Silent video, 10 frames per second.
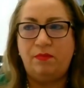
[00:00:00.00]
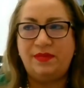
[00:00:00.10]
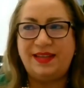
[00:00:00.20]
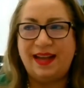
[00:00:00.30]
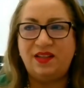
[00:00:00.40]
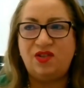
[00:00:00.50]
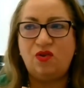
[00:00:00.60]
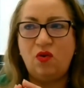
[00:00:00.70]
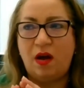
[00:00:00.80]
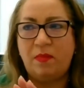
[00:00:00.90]
tells
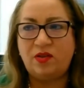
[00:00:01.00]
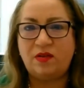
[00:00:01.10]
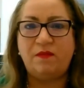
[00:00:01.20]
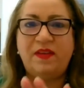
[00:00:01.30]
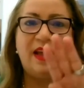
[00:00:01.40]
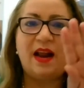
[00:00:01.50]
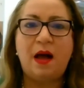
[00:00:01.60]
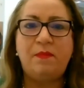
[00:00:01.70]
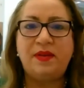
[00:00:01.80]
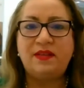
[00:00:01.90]
you about something that
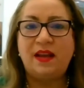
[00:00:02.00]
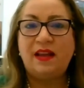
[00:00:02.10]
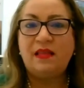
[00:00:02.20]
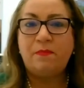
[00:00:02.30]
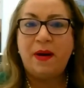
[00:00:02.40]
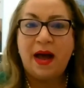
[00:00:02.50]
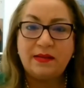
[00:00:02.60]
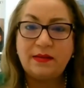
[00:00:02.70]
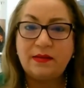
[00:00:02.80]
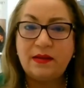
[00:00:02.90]
happens in the
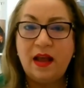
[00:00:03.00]
past.